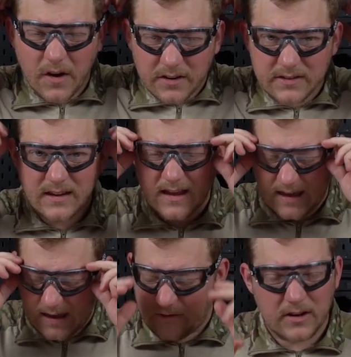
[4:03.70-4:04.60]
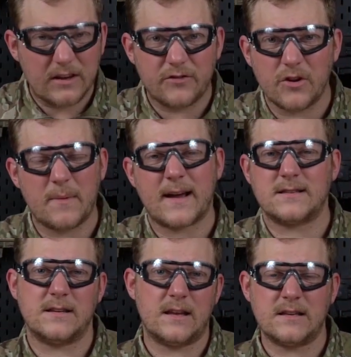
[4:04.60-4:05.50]
first, even if no
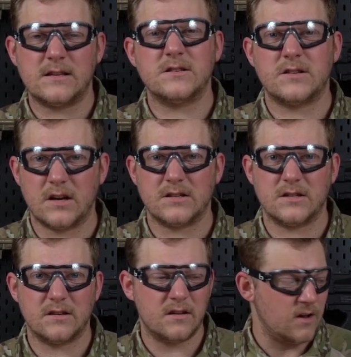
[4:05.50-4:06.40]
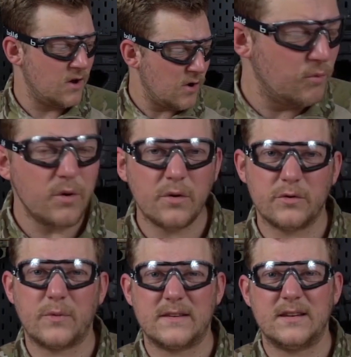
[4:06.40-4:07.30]
magazine is inserted. Who
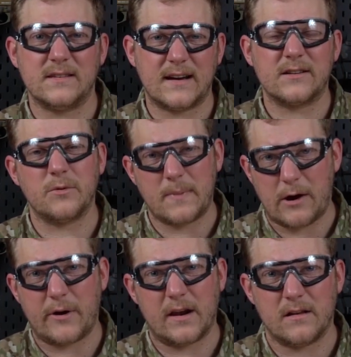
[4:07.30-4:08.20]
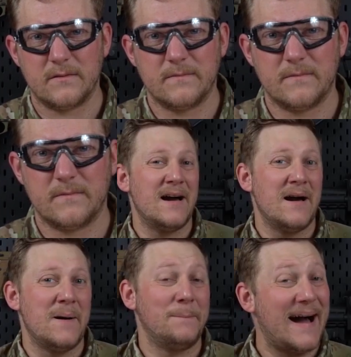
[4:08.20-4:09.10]
knows what's inside the barrel?
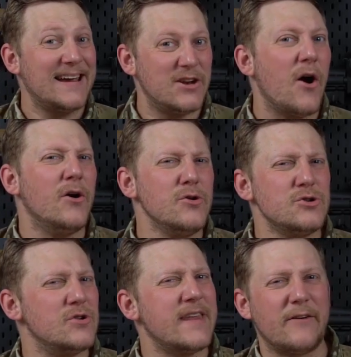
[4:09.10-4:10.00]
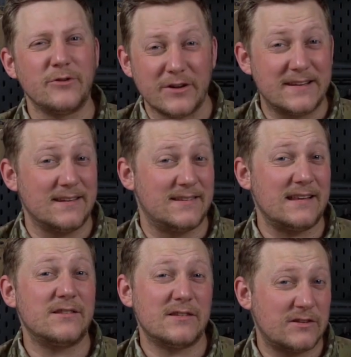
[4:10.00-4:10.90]
By now, you should have noticed
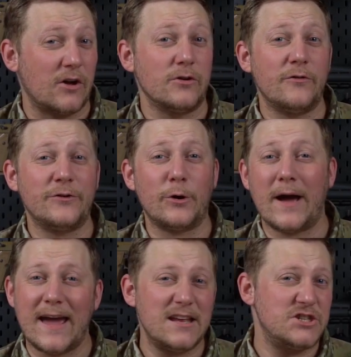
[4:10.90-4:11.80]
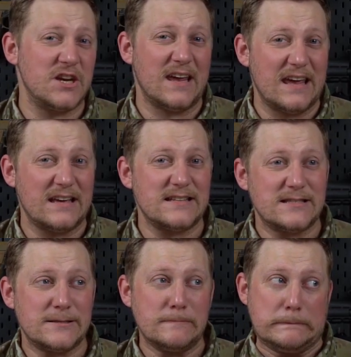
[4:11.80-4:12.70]
that the sound of your AEG
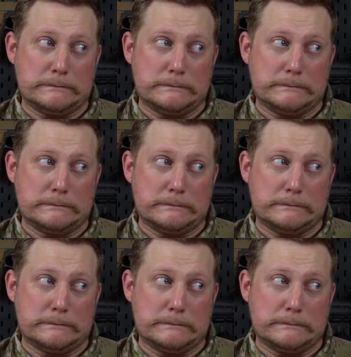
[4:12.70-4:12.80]
is...